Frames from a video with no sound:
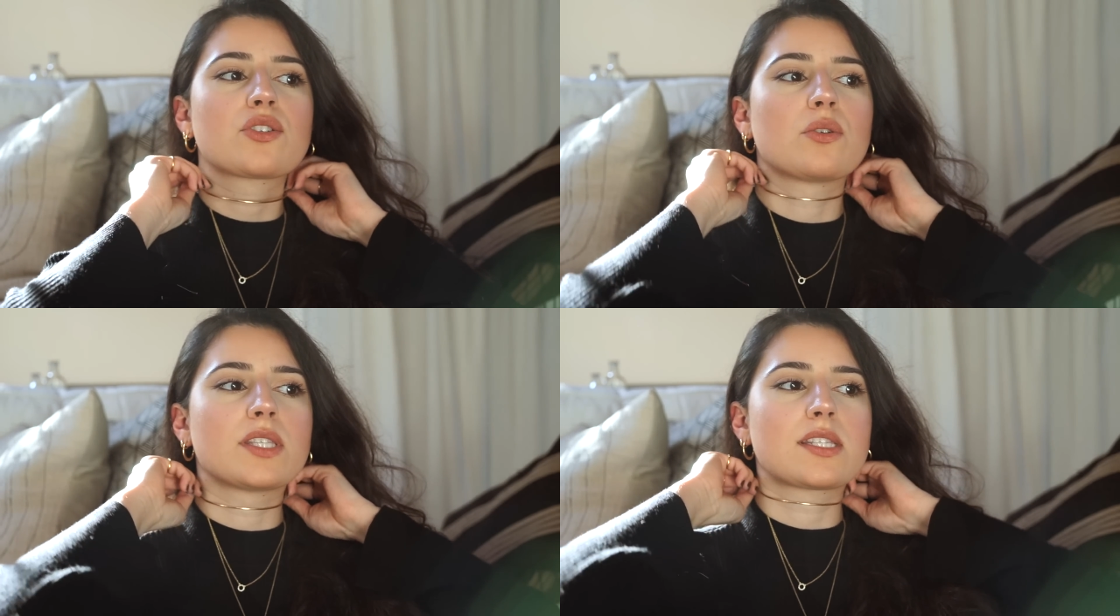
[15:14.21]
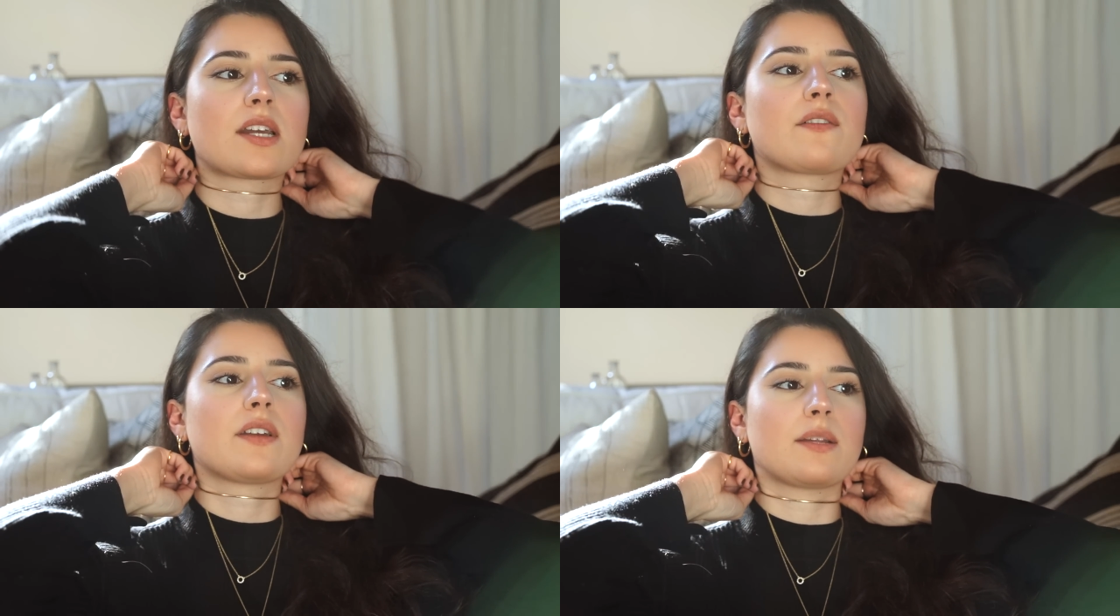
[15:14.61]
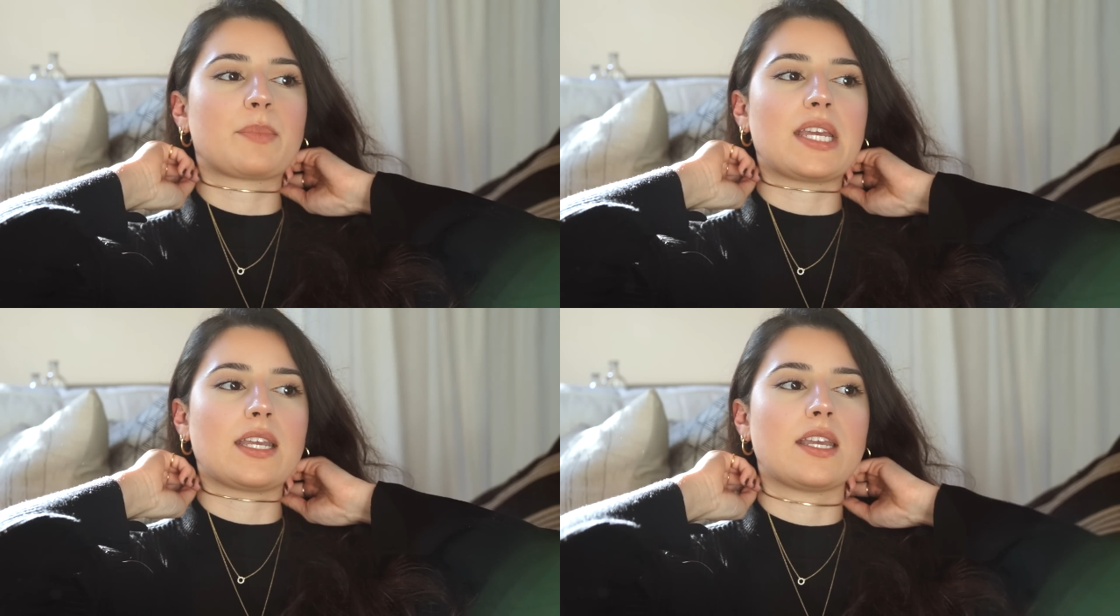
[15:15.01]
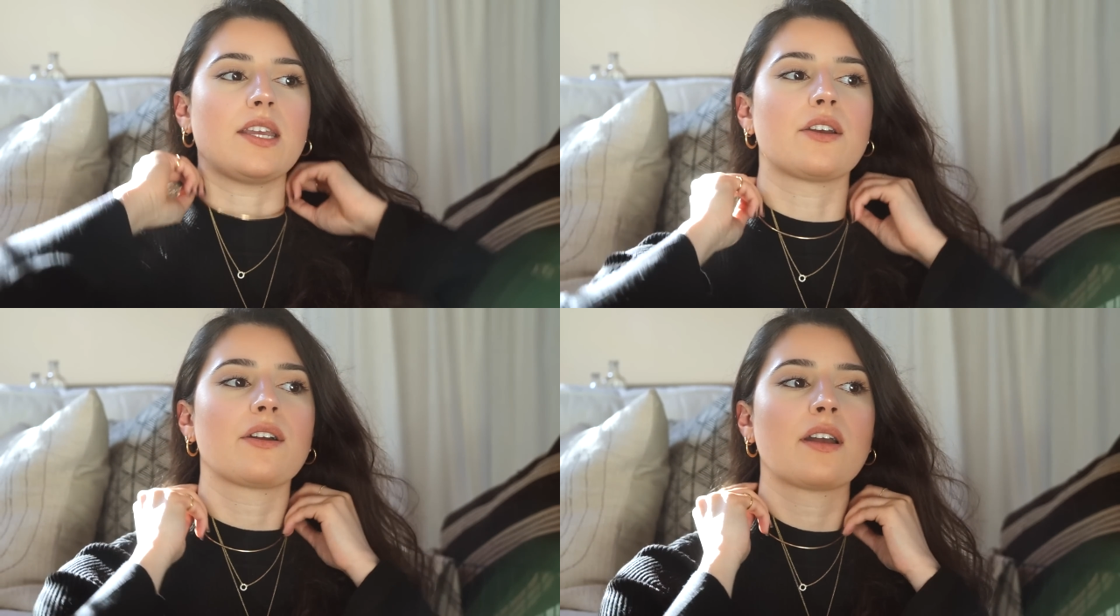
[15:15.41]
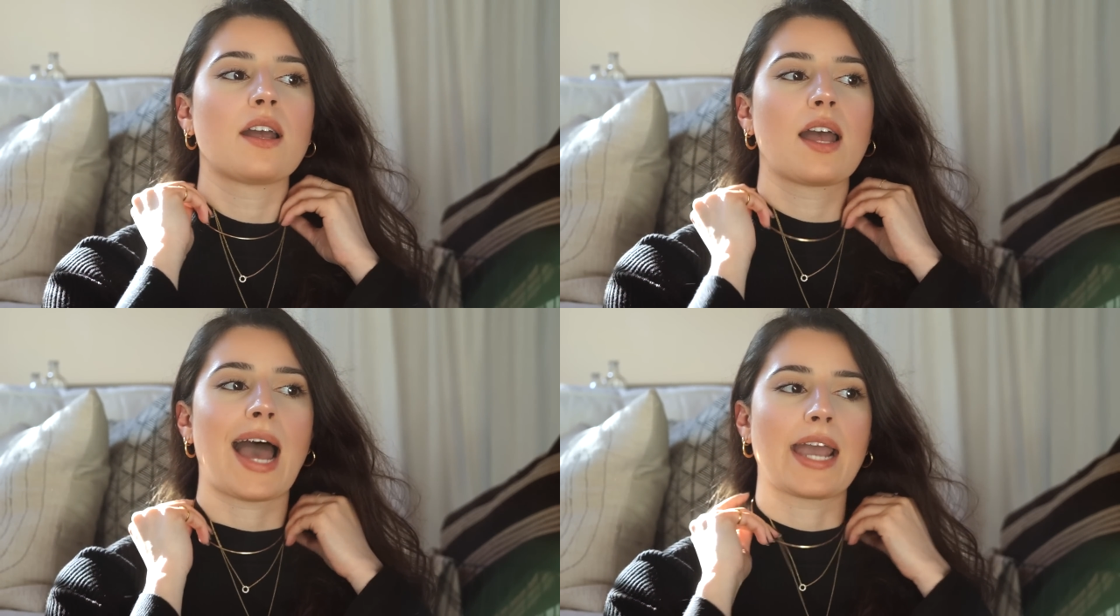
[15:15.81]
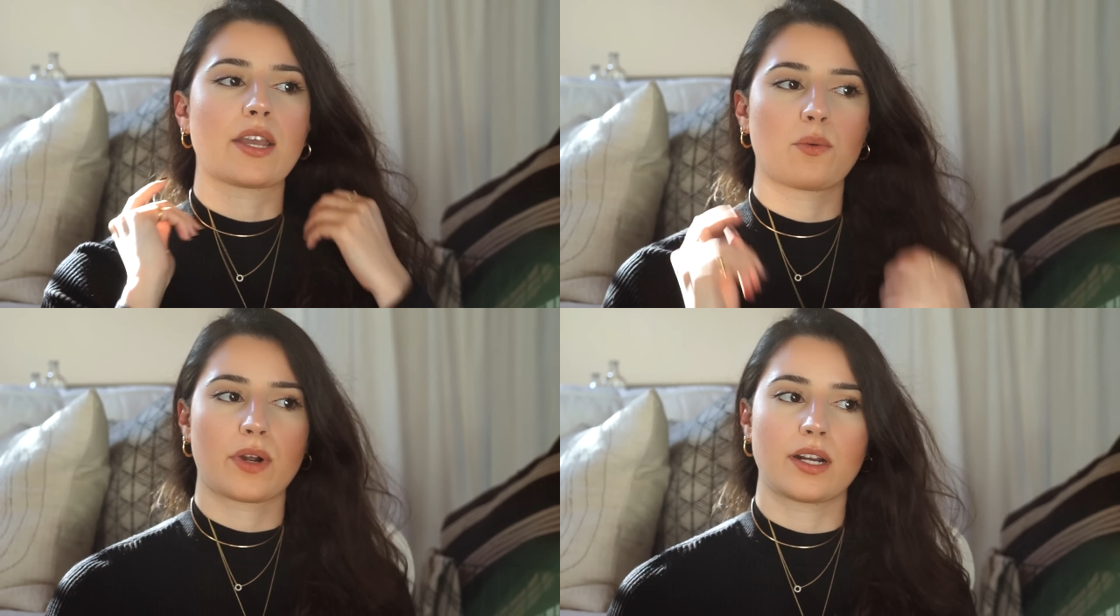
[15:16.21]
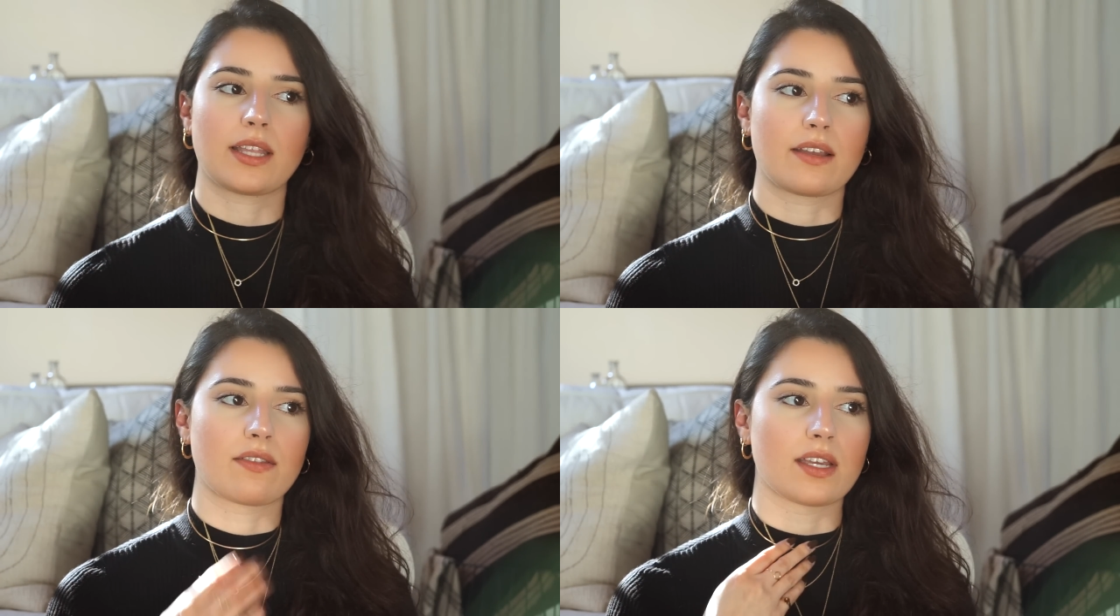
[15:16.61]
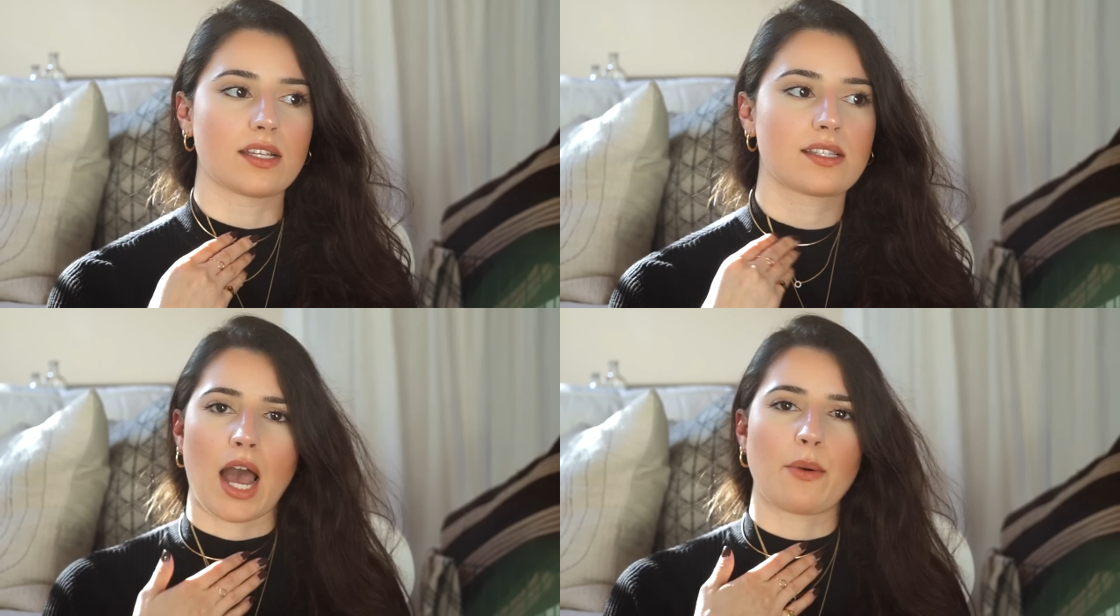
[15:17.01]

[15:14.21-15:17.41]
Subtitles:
So instead of it being here, I can wear it like this.